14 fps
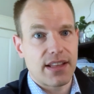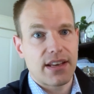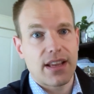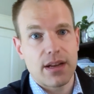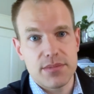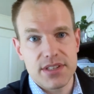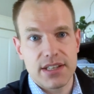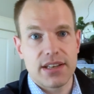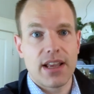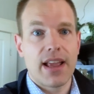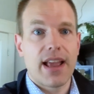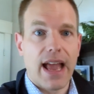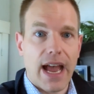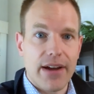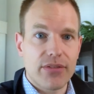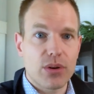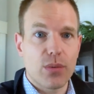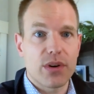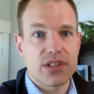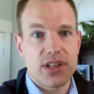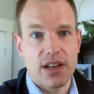that comes in
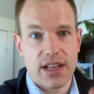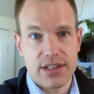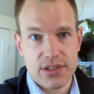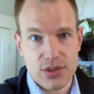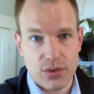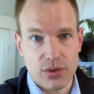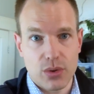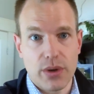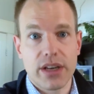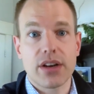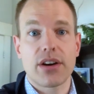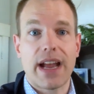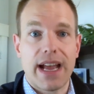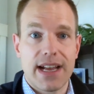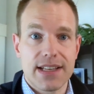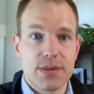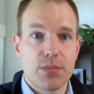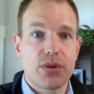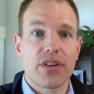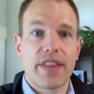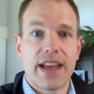afterwards and gets sold quicker as
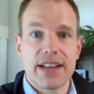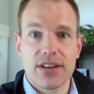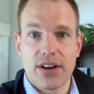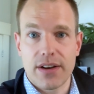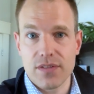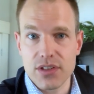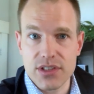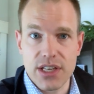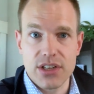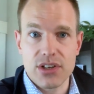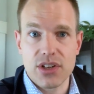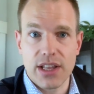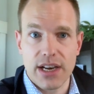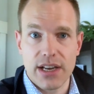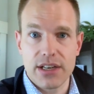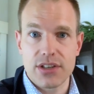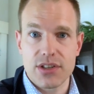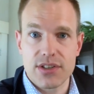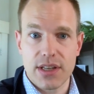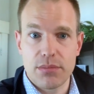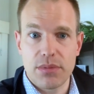per that conversation that I
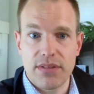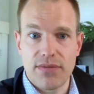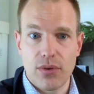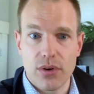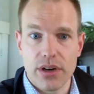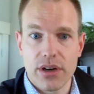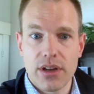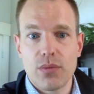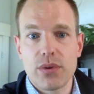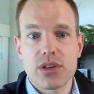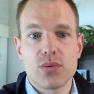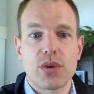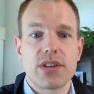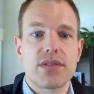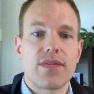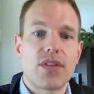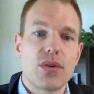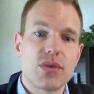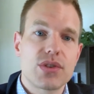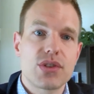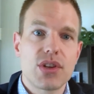just said before? which one of
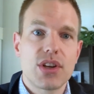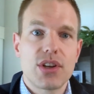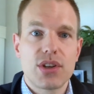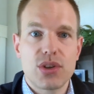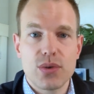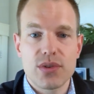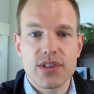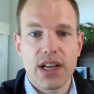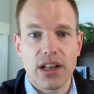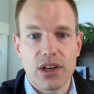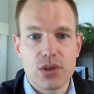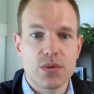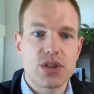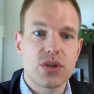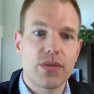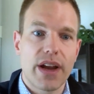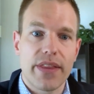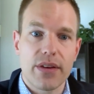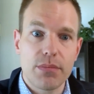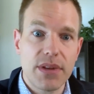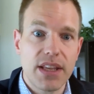those two sellers would you
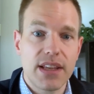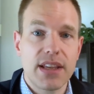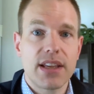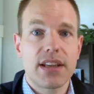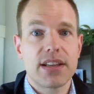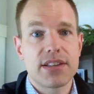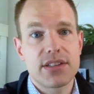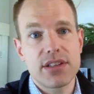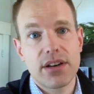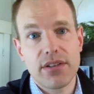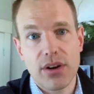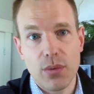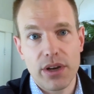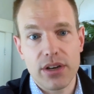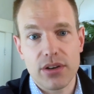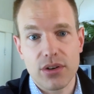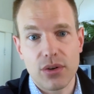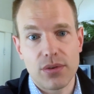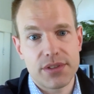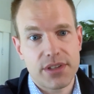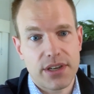rather be, considering what your
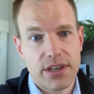goals